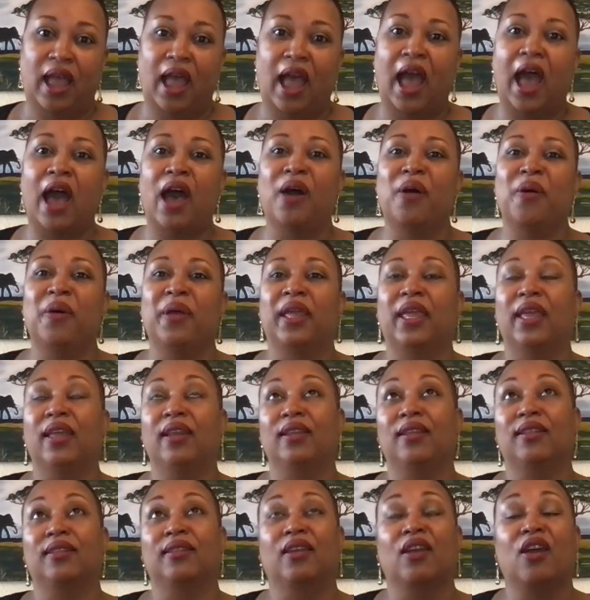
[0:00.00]
How
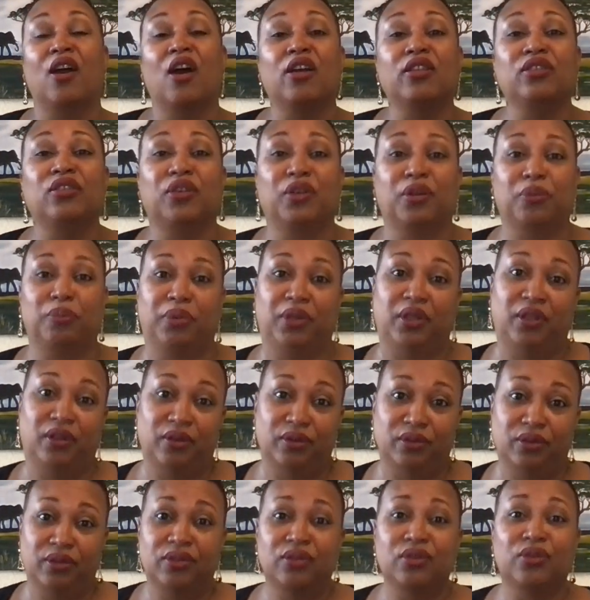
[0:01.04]
can it
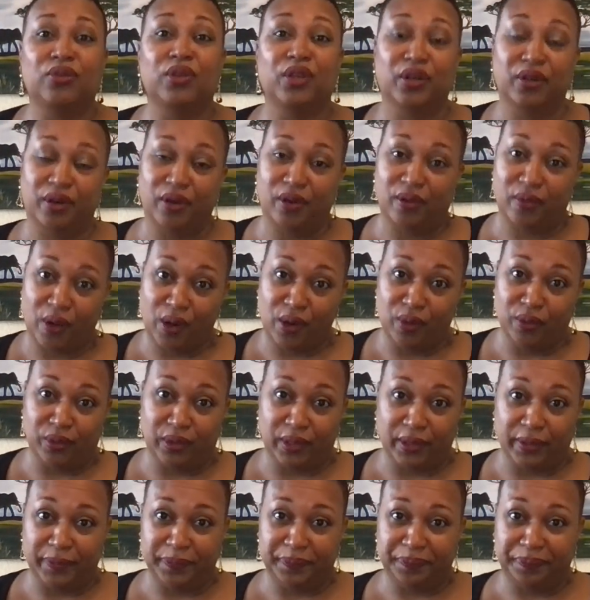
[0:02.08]
contribute to your
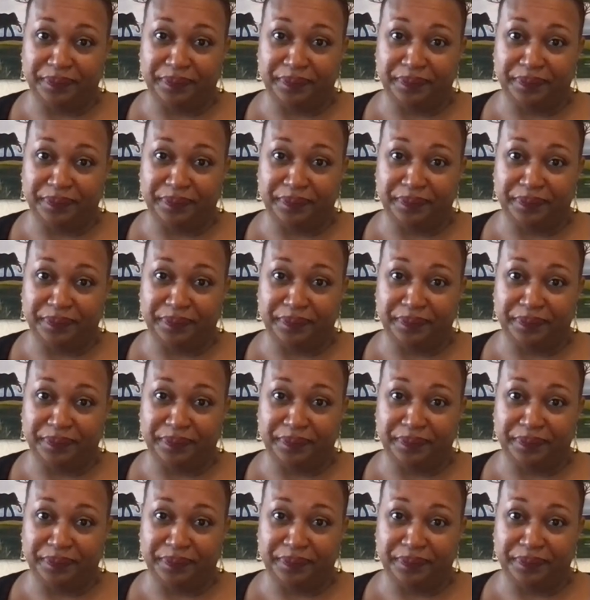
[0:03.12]
growth?